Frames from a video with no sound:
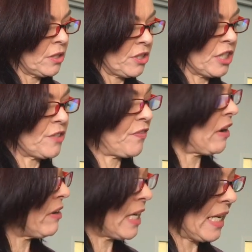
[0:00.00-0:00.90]
She is
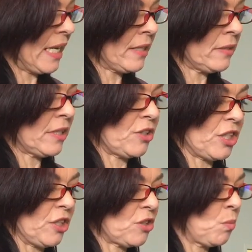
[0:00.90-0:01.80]
very clear that she
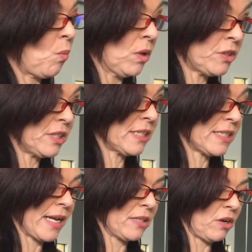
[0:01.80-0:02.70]
doesn't want to
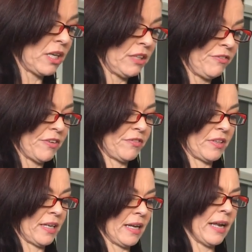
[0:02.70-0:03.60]
extend Article
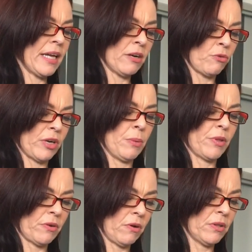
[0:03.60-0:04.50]
50, and I agree with
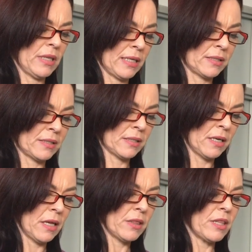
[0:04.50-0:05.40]
her on that.
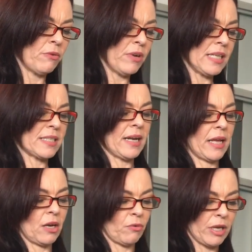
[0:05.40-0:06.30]
The reason I
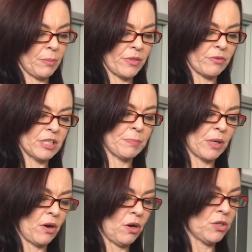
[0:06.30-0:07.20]
agree with her is
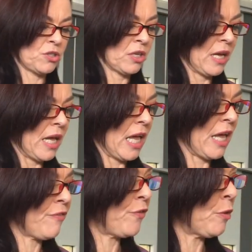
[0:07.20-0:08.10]
because
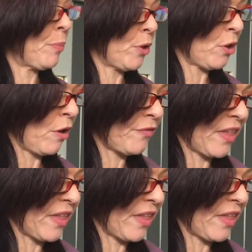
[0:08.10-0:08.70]
if you put off